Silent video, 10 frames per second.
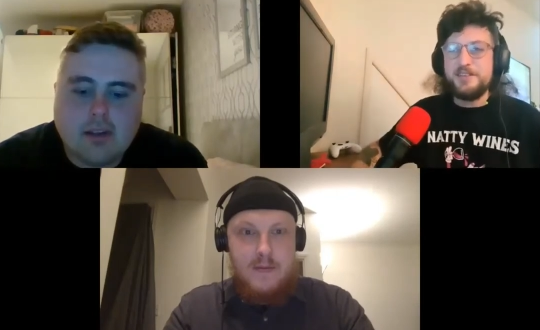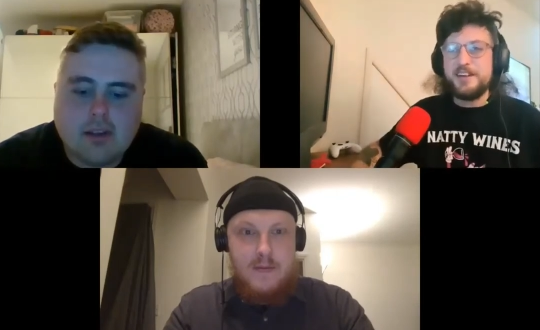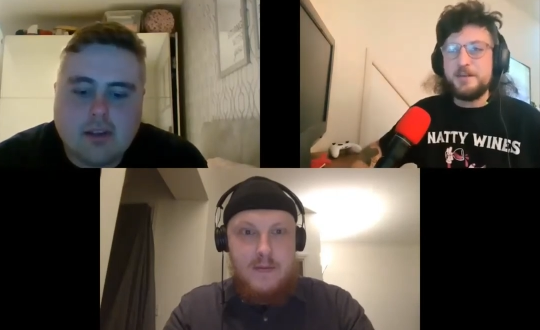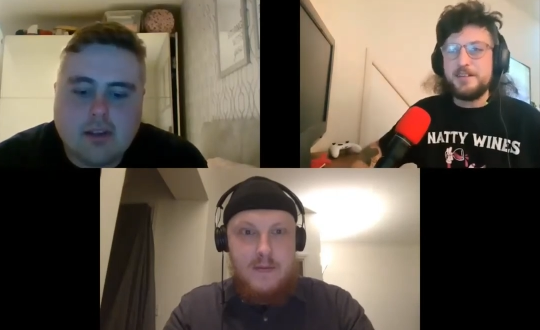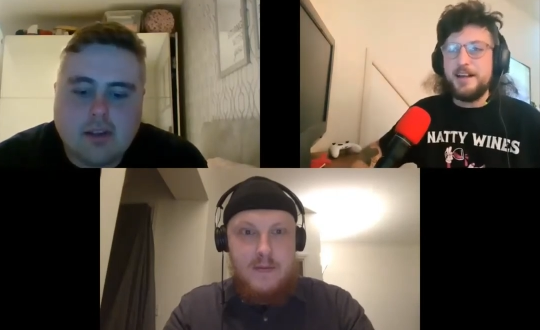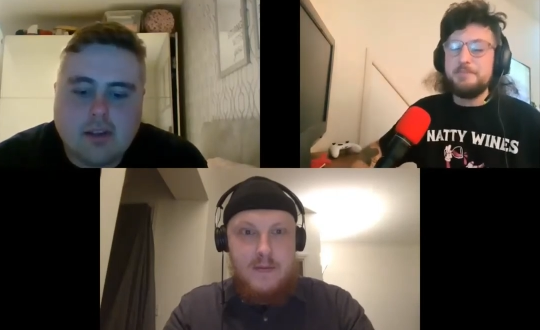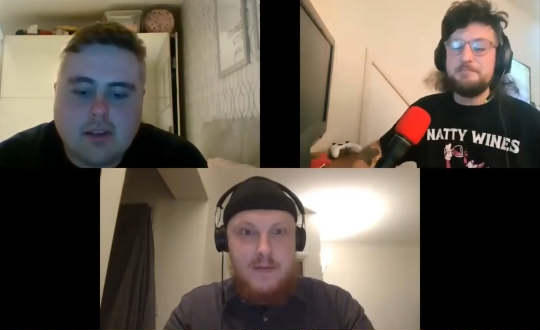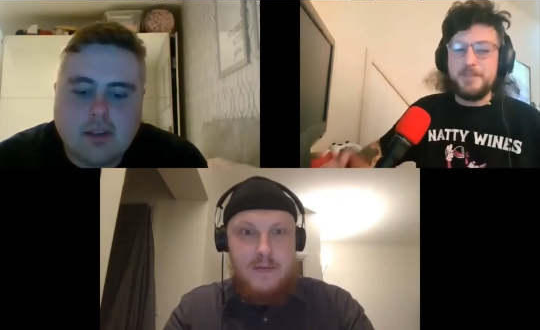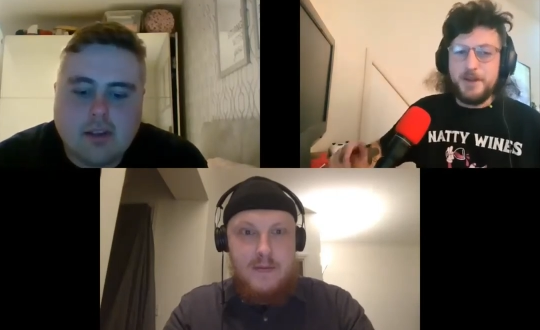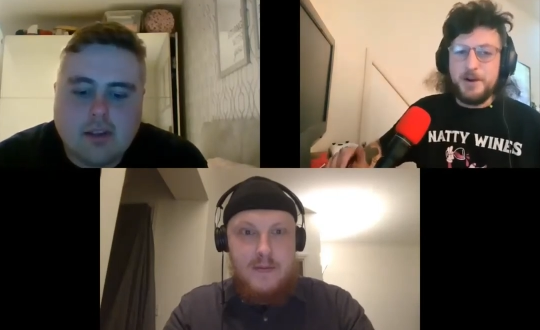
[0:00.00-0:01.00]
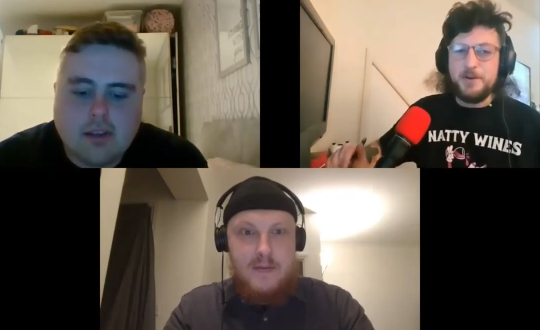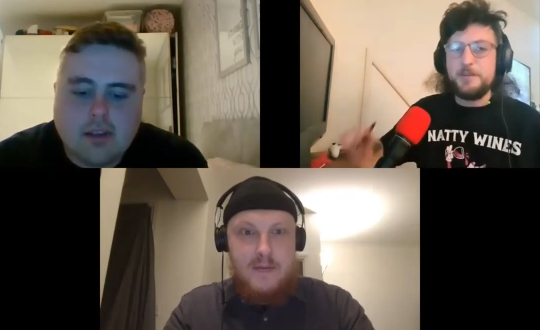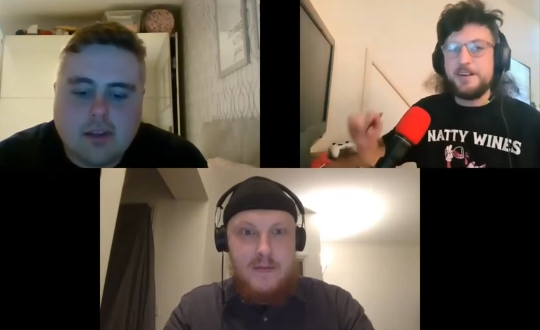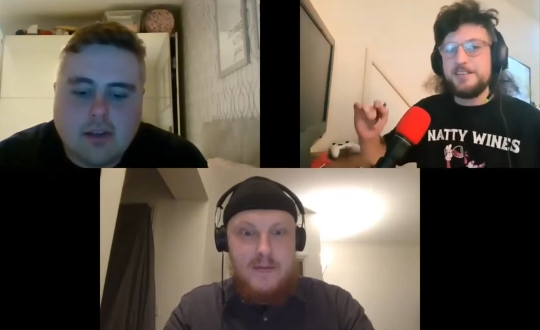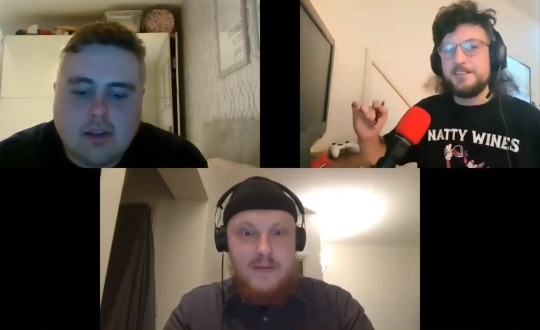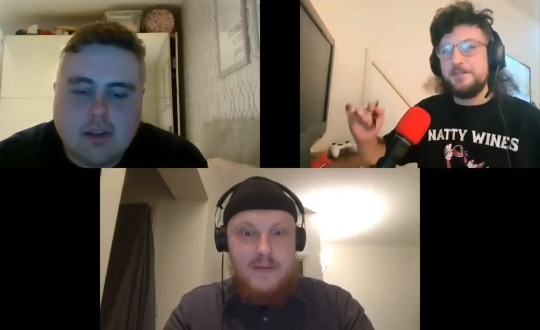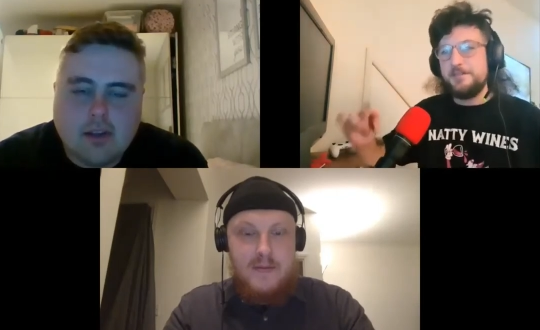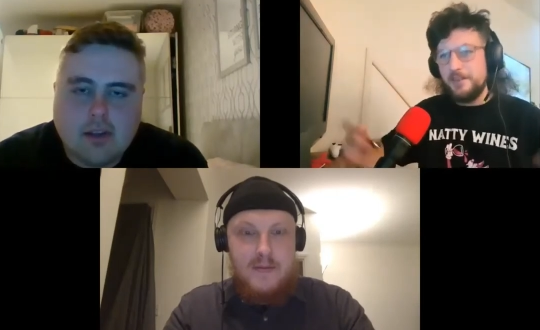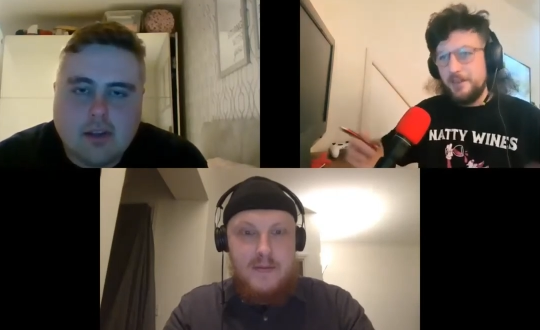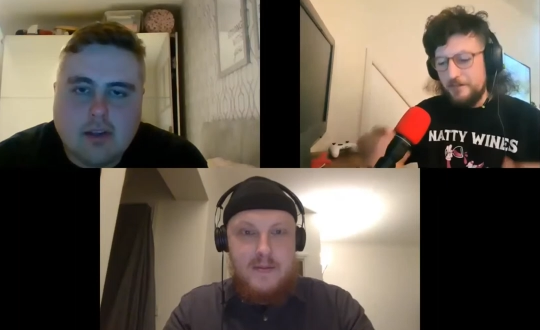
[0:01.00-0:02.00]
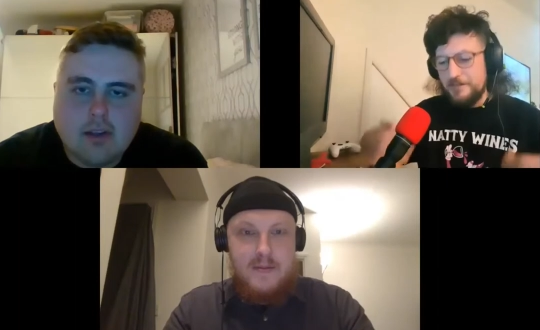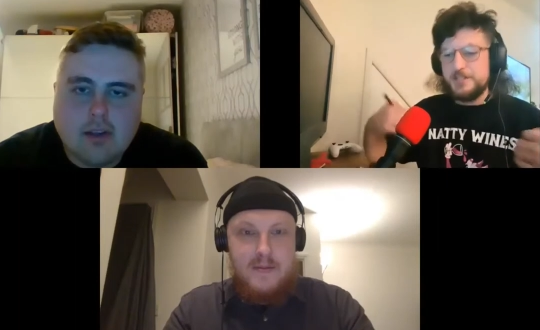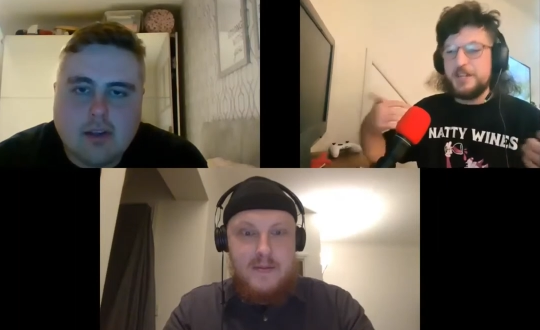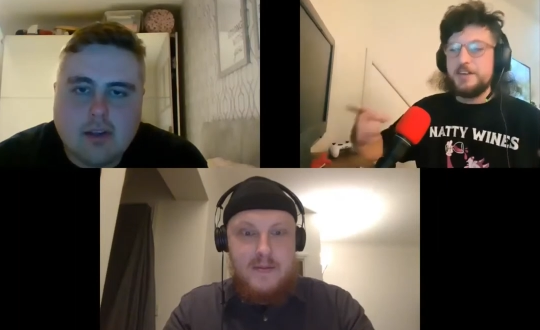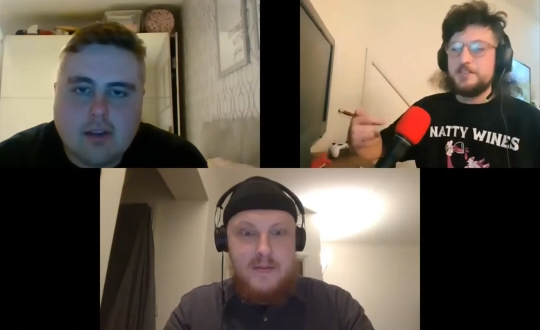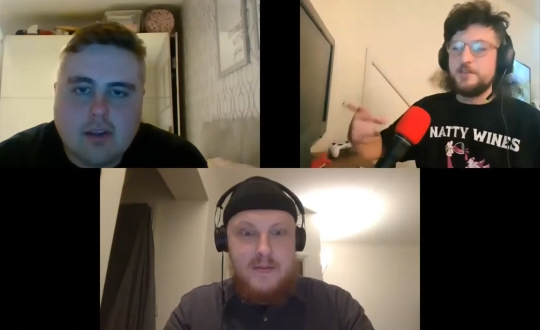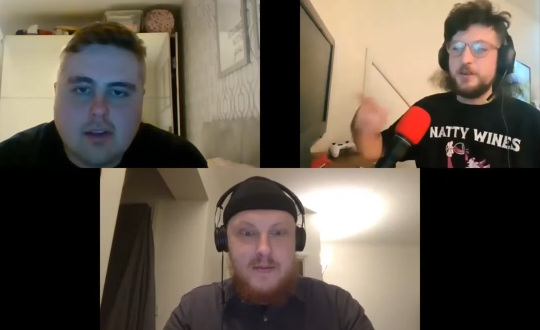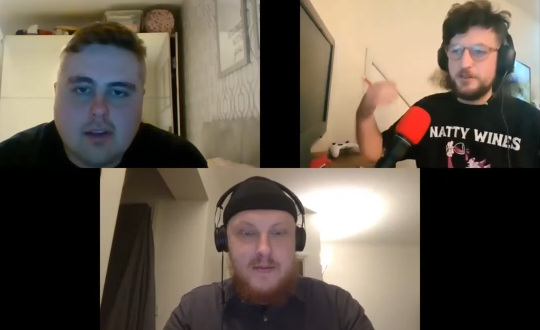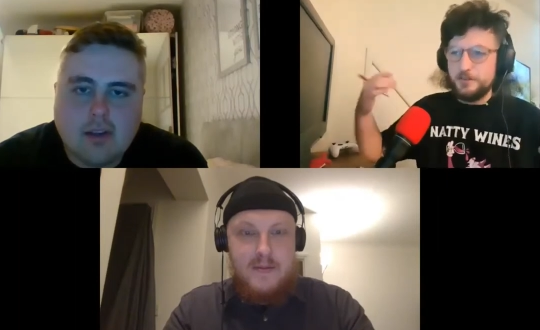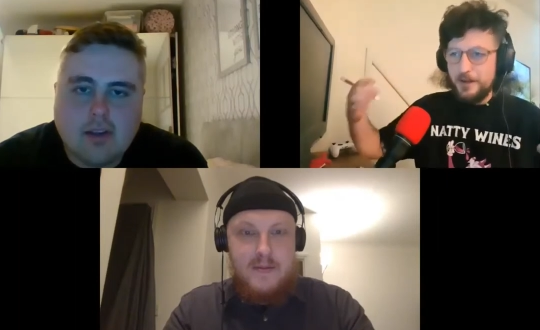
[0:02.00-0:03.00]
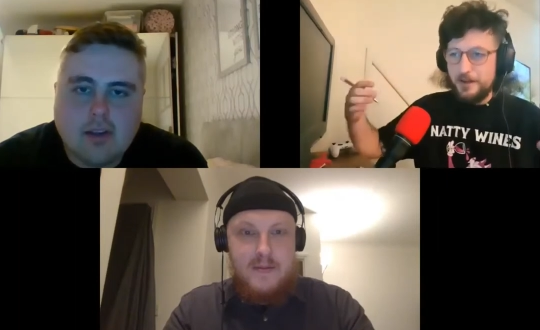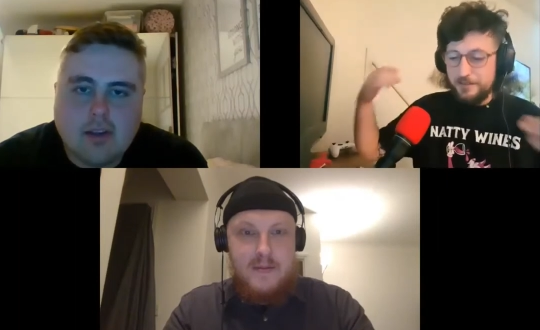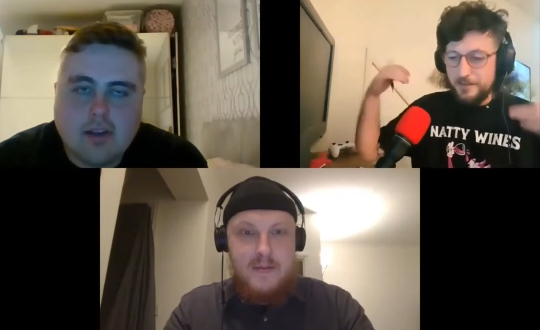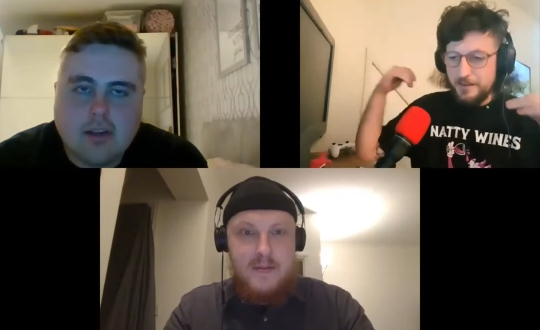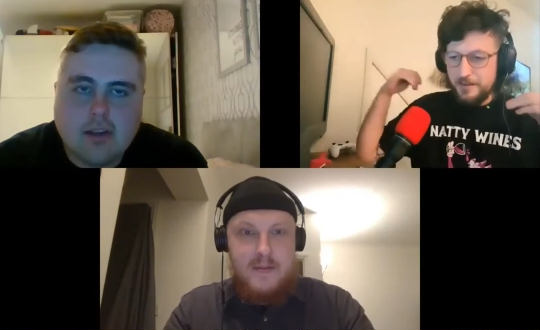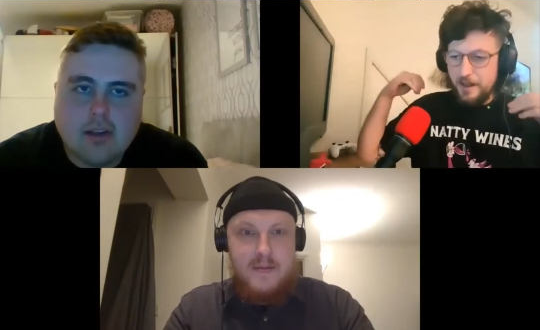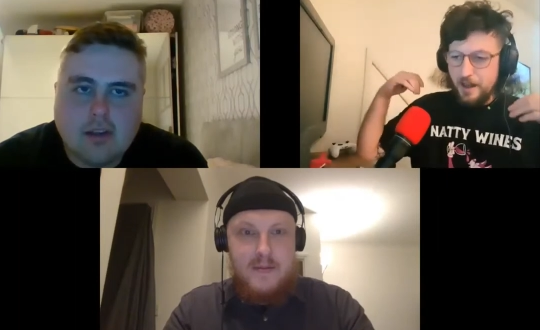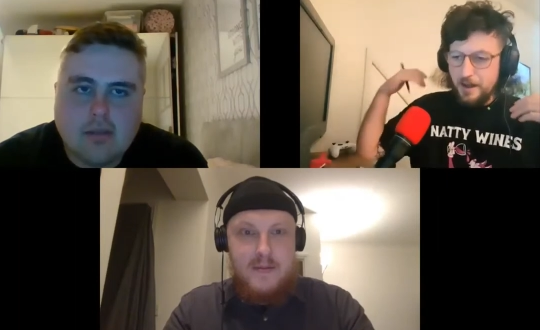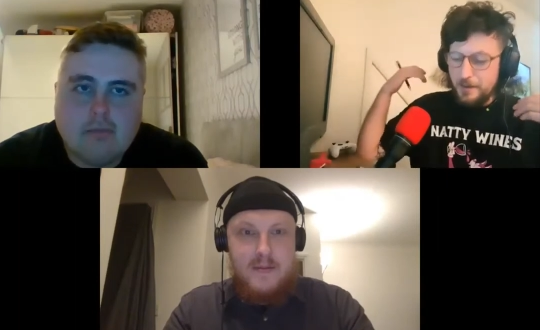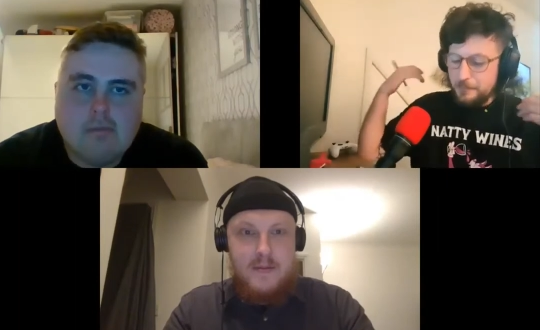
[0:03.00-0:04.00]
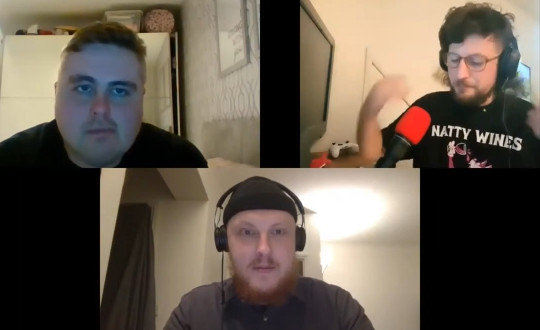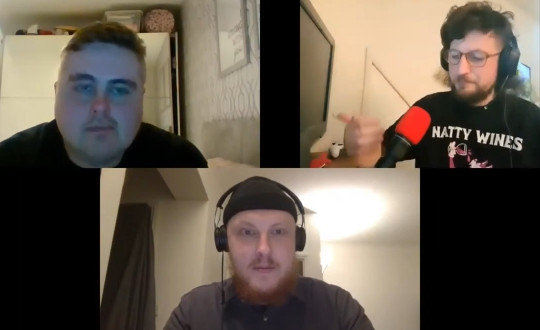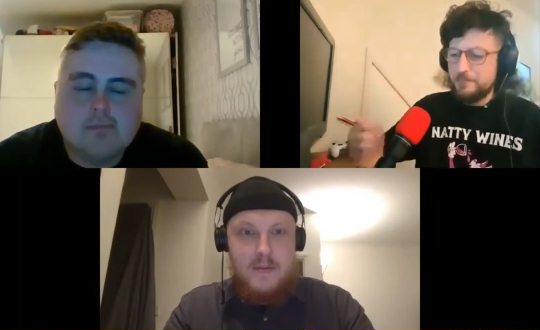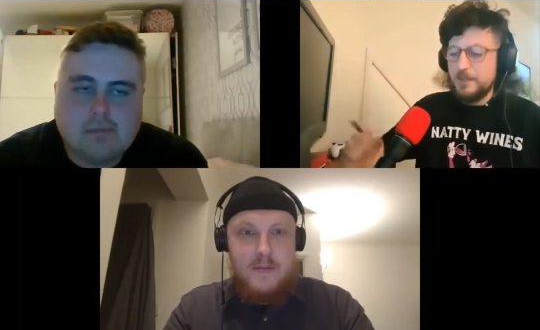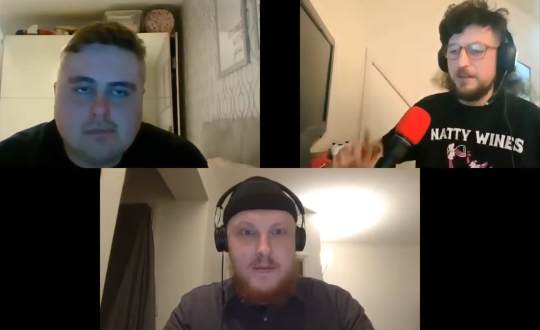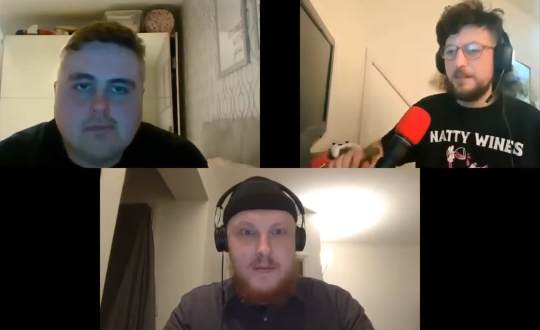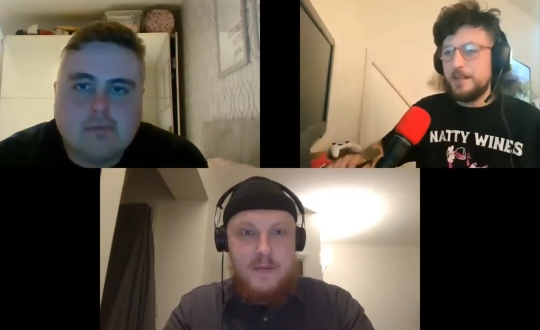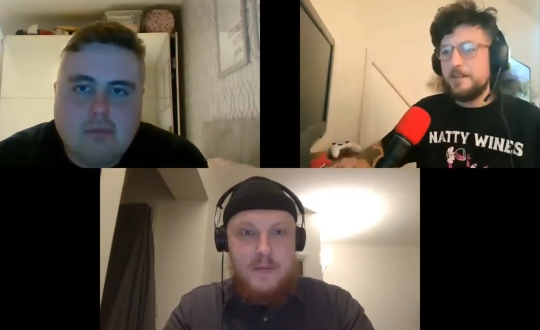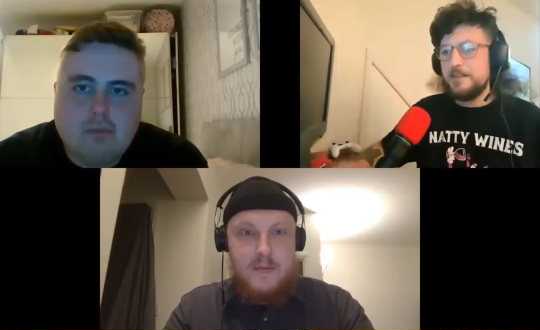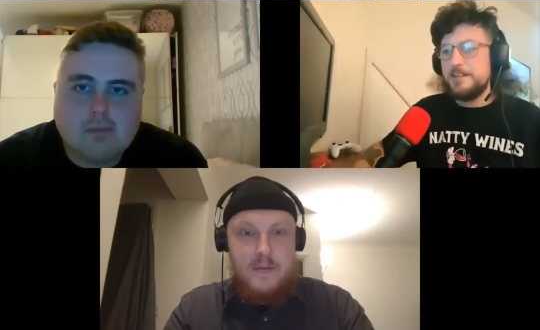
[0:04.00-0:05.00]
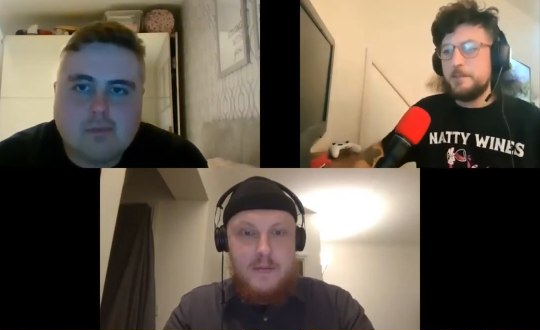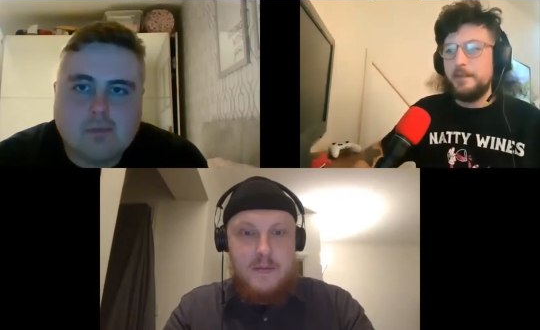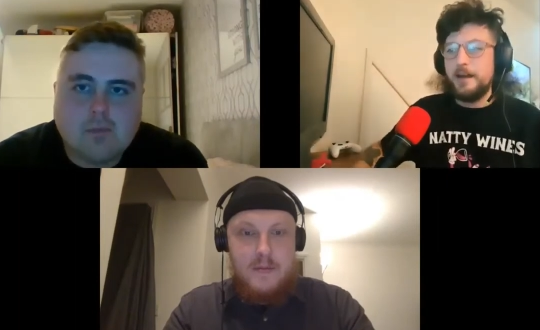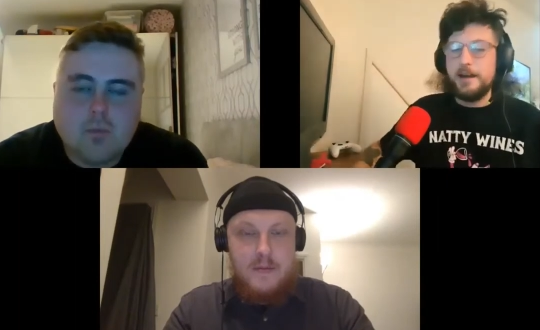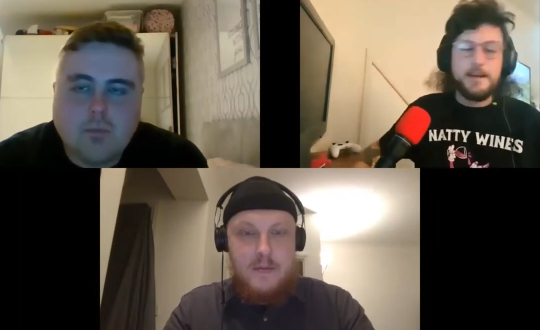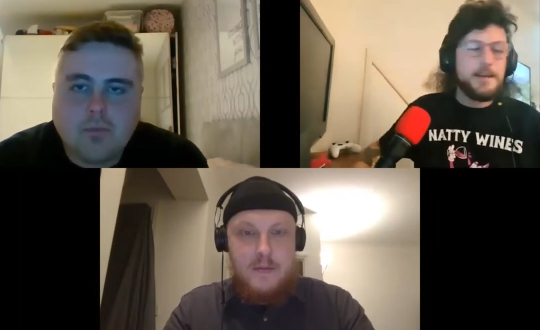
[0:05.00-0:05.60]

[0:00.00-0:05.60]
Speaker 1: And he was like, no, because they've obviously changed the rules with um, the gather step and that.